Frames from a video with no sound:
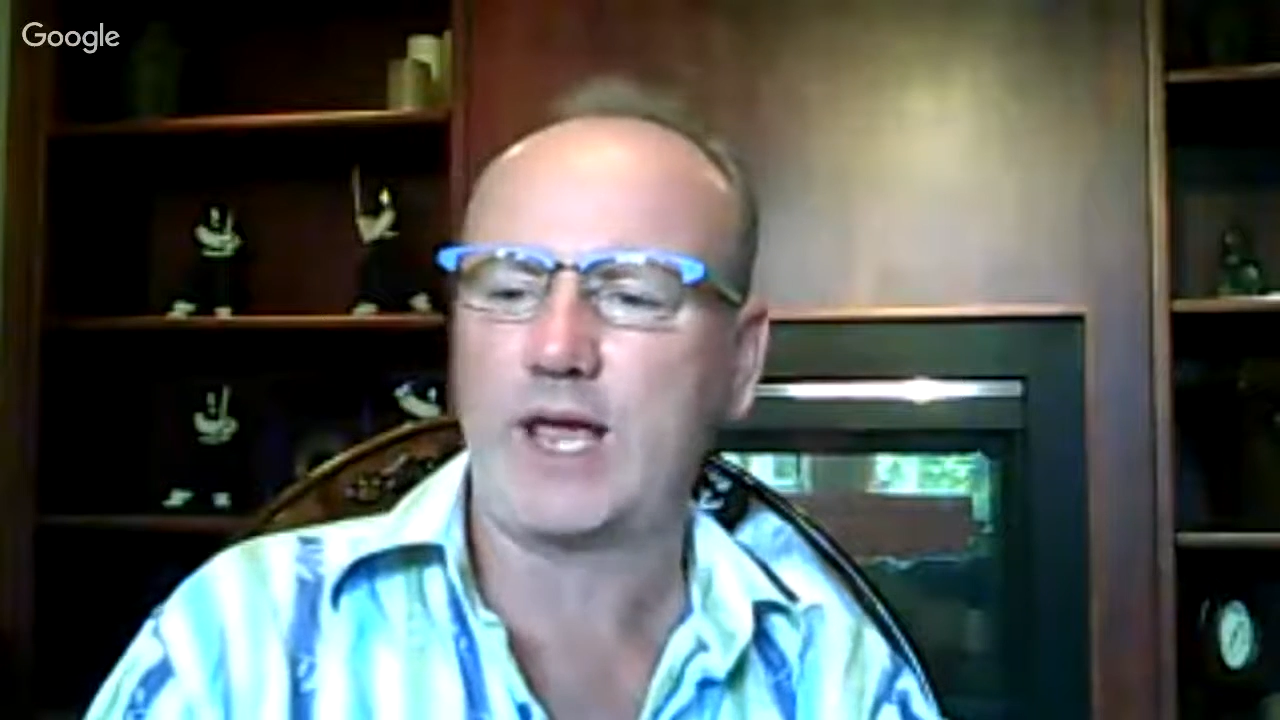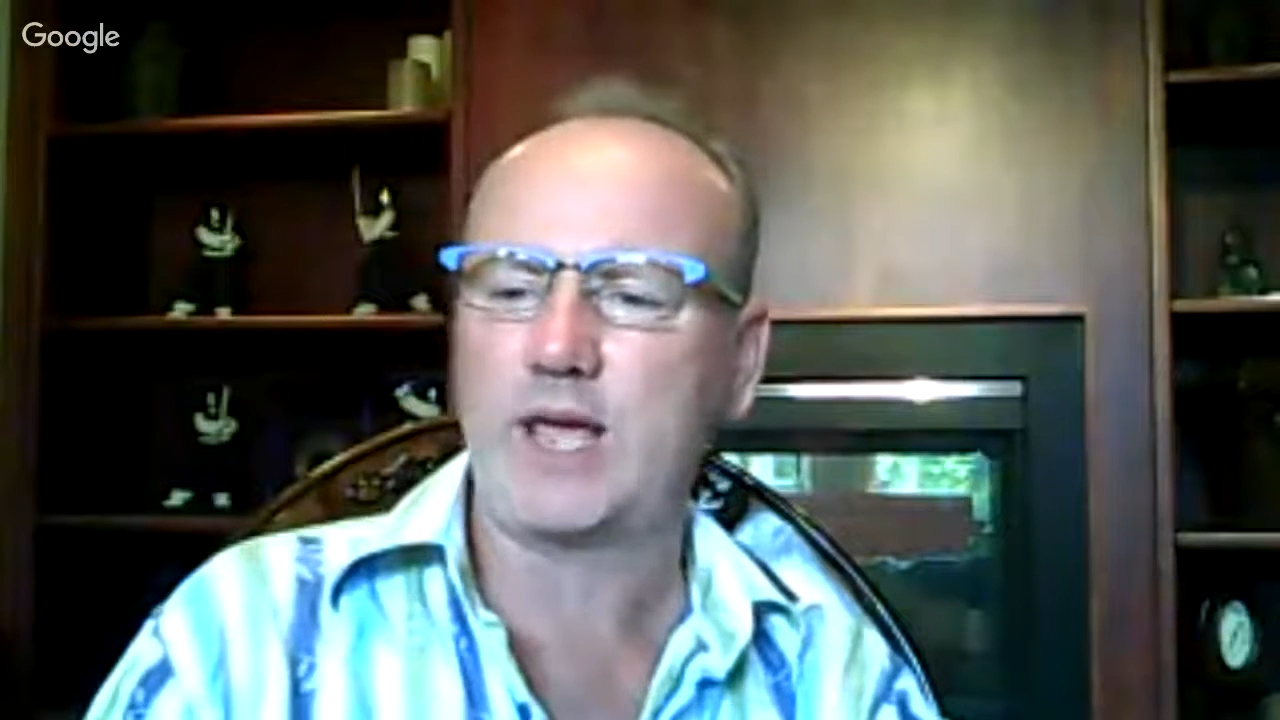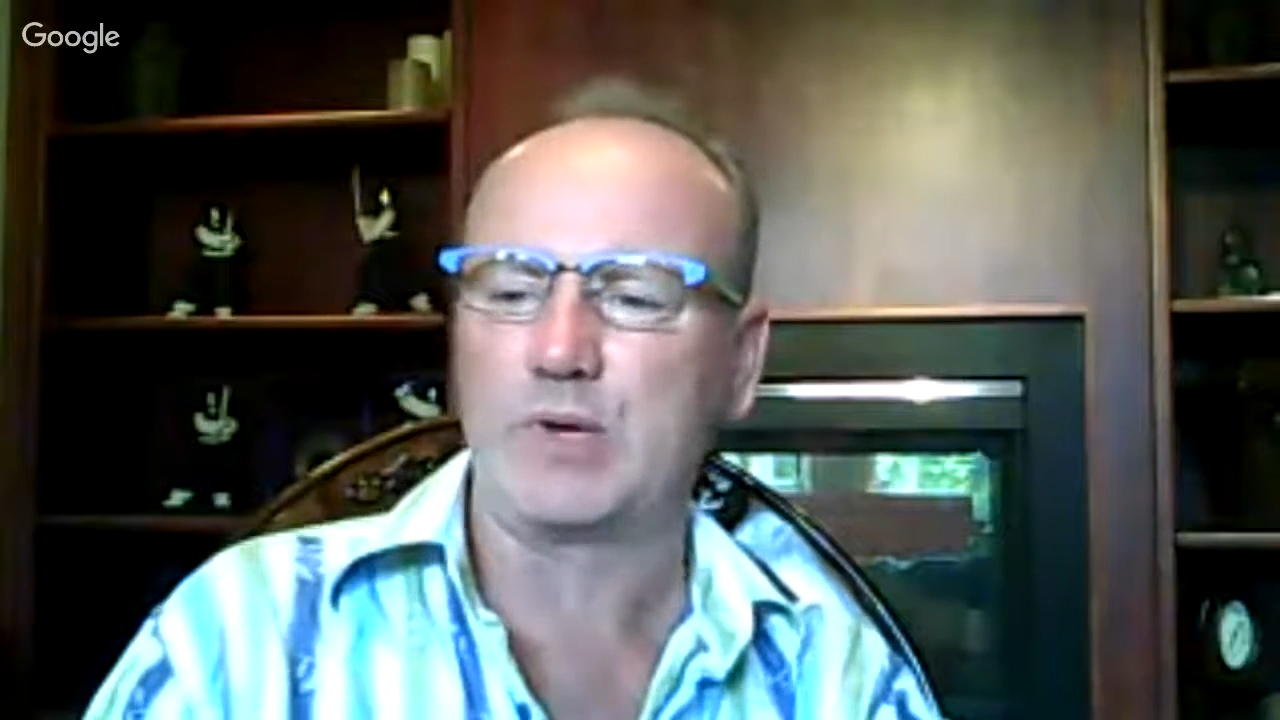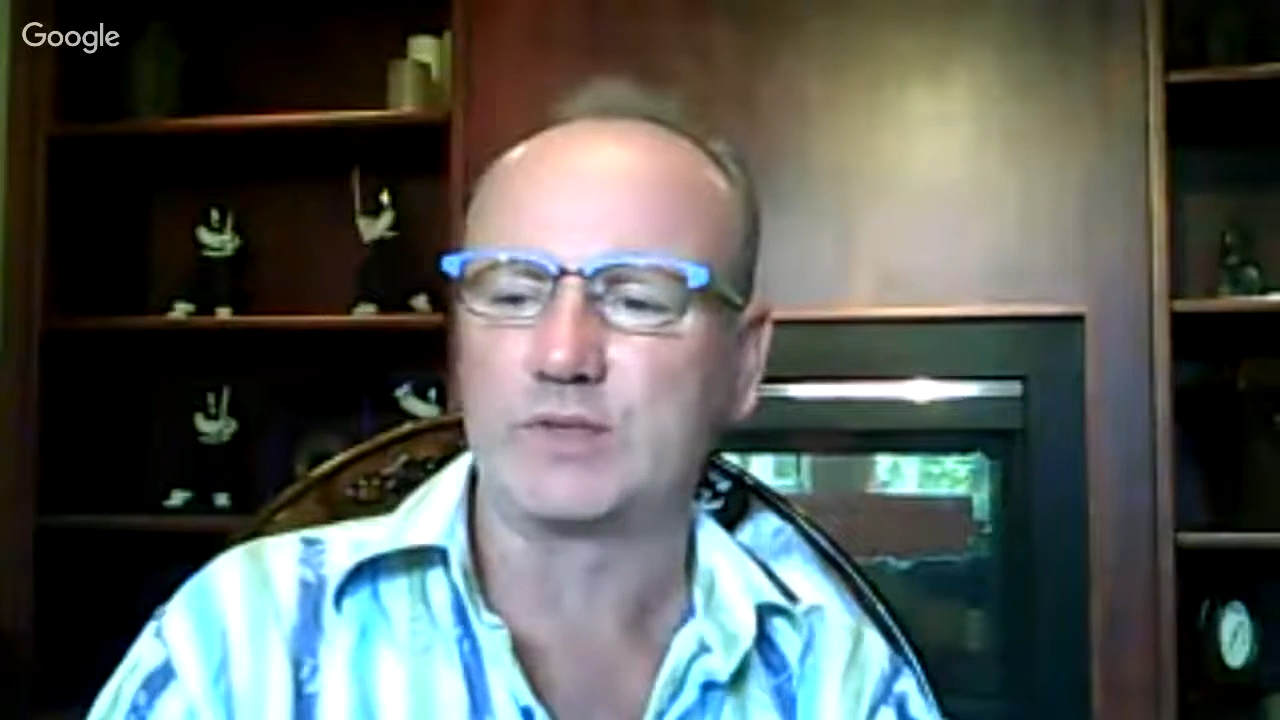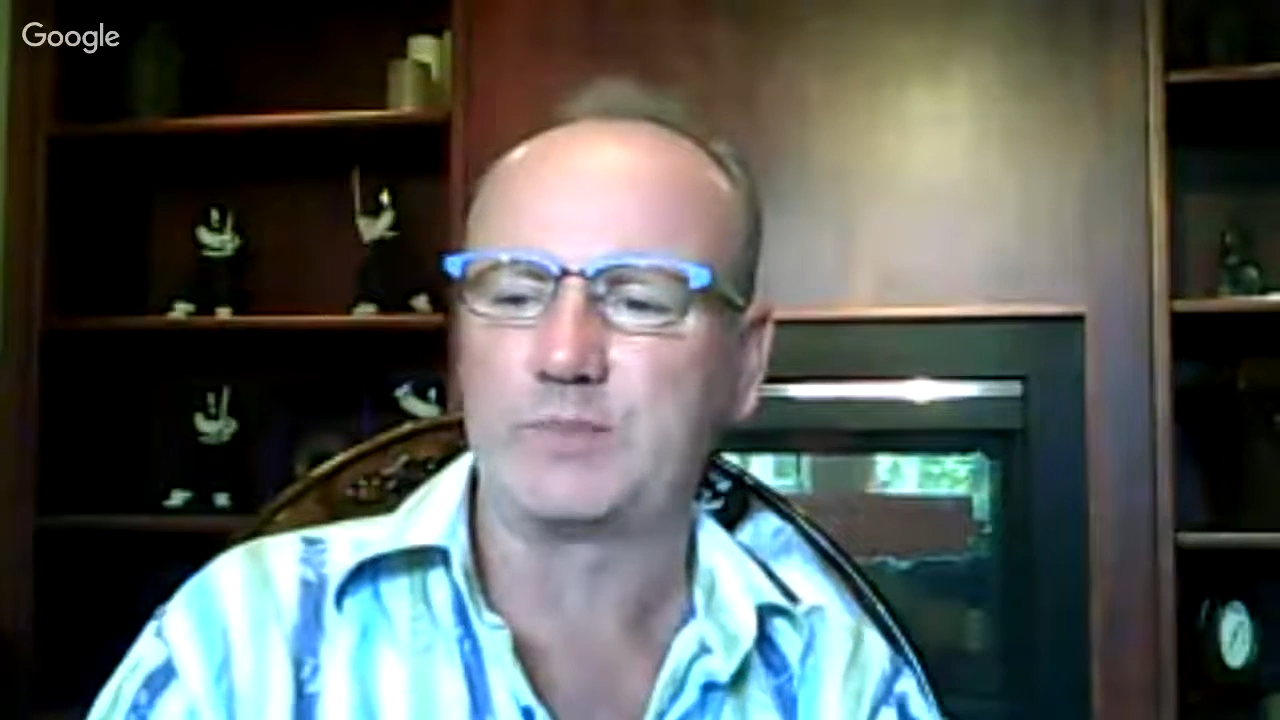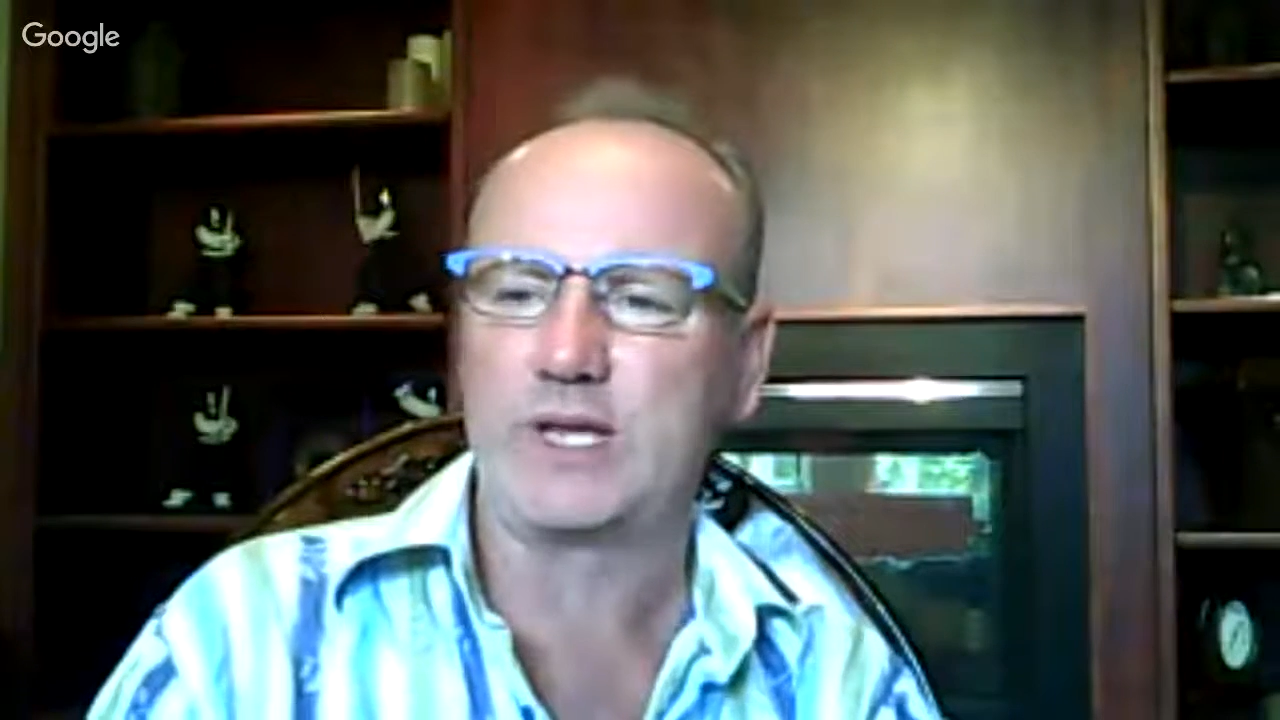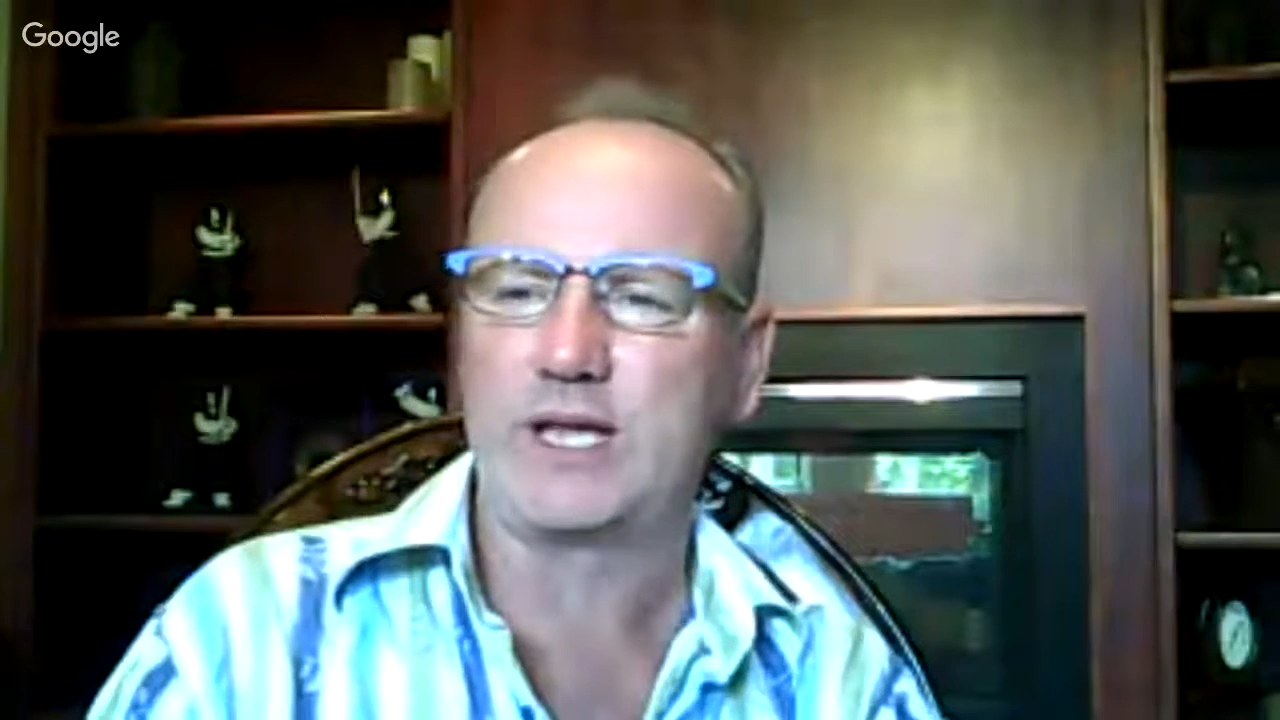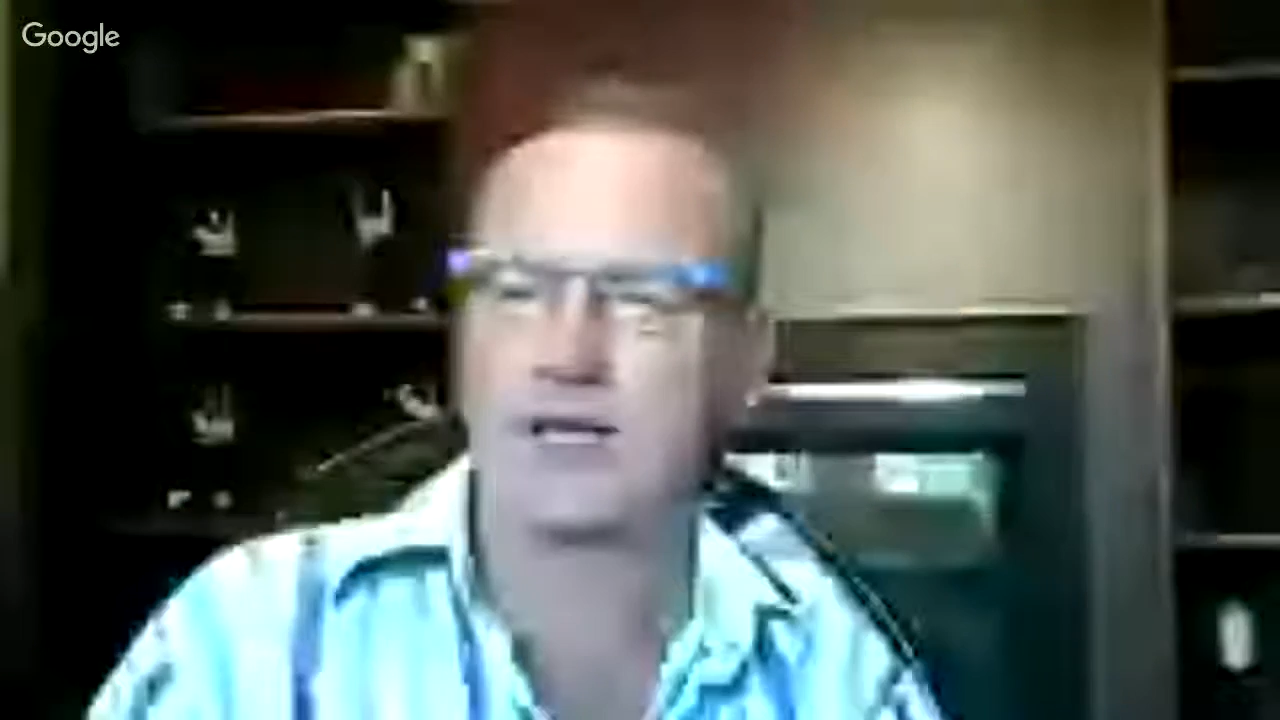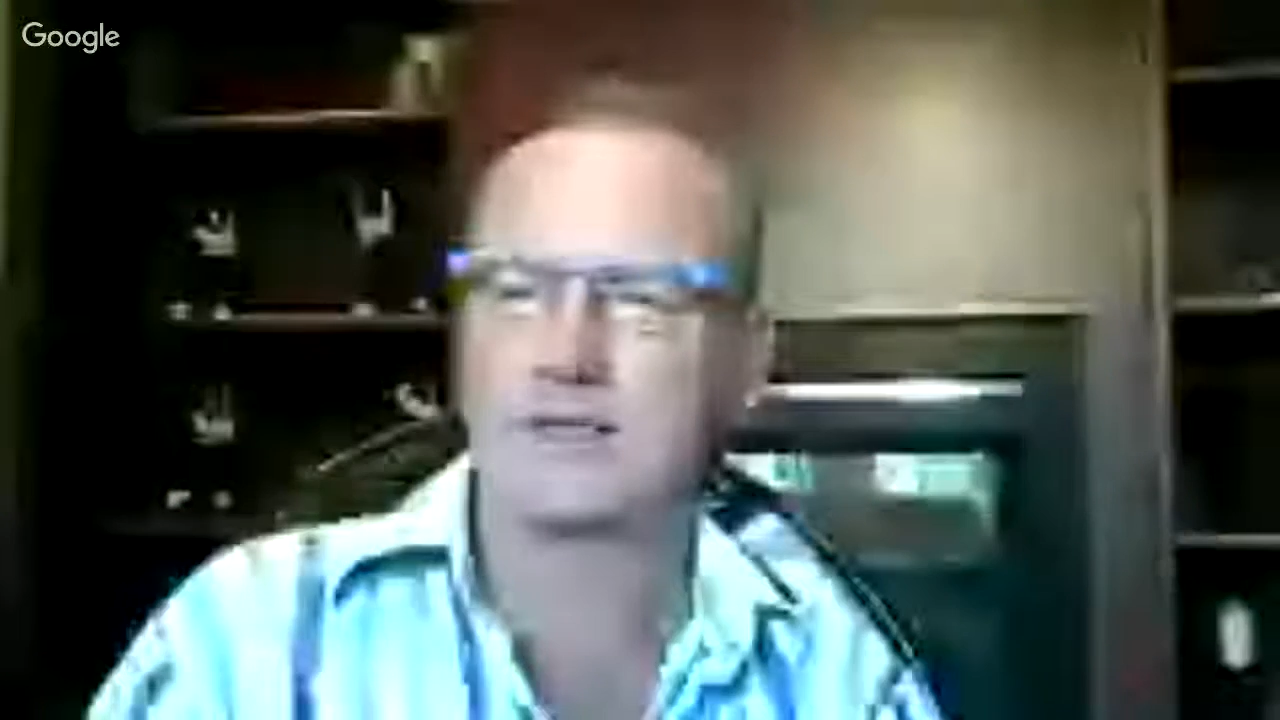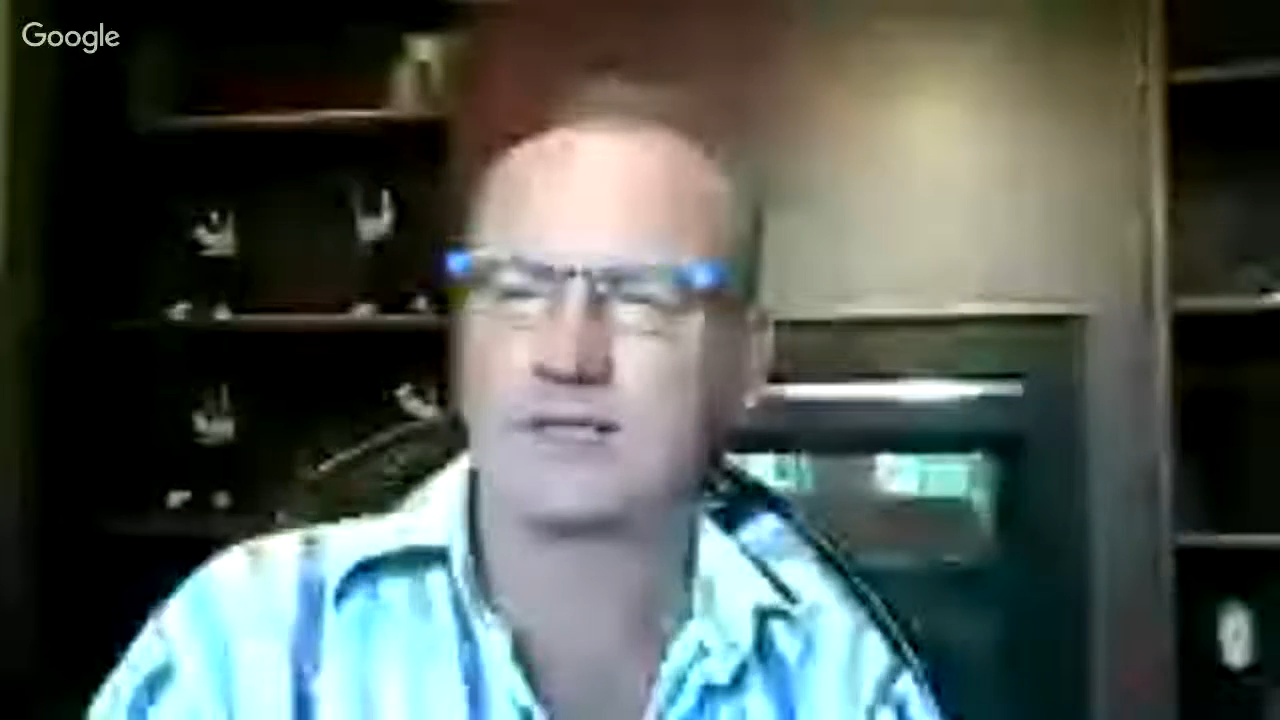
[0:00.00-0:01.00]
labels
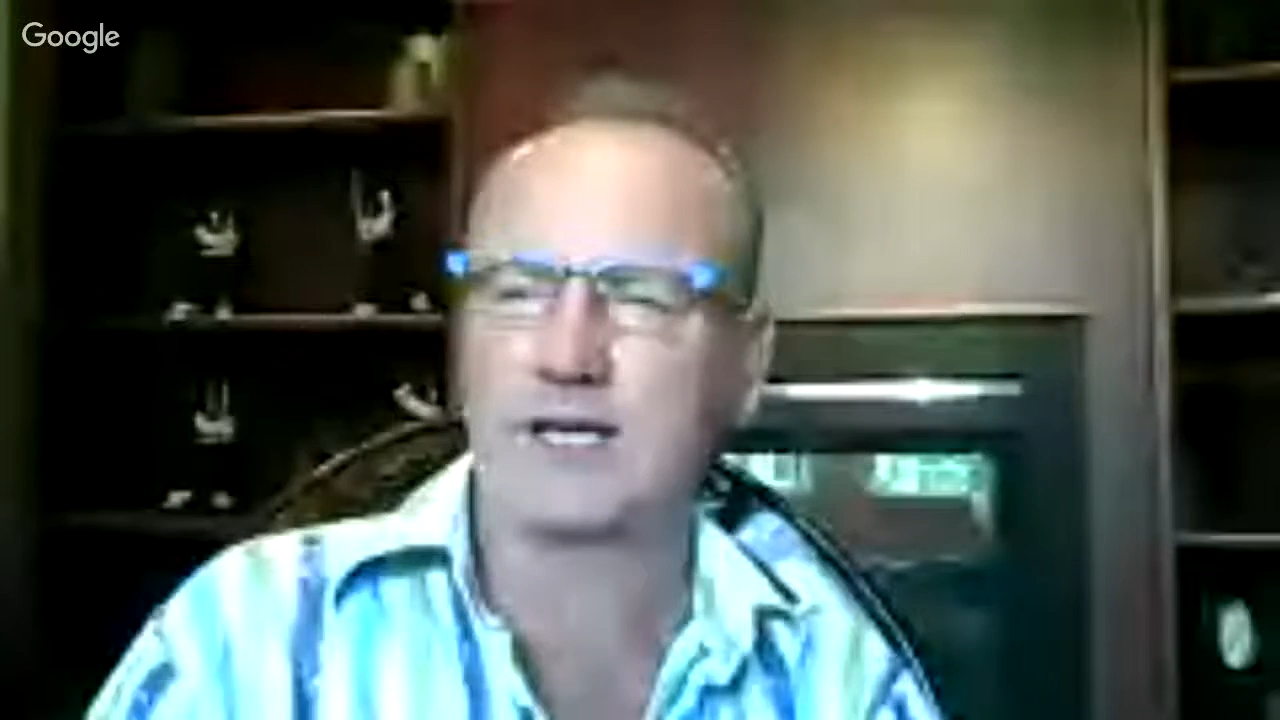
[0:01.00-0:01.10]
because